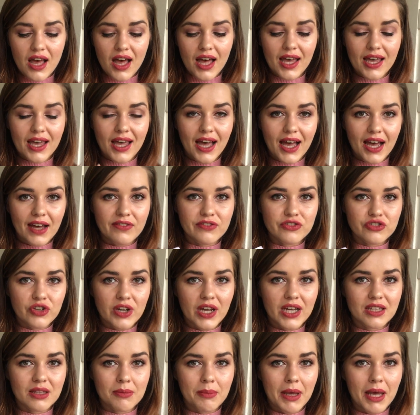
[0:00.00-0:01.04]
I have
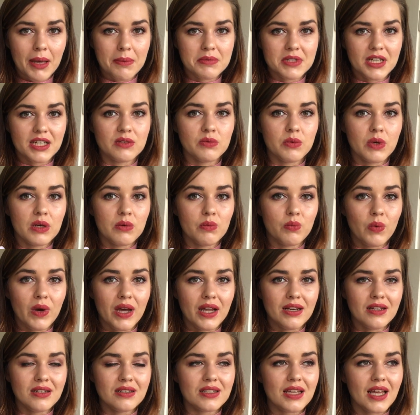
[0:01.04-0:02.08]
tried the peptide one
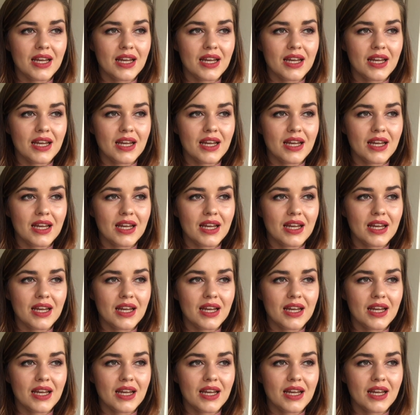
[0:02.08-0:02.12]
once,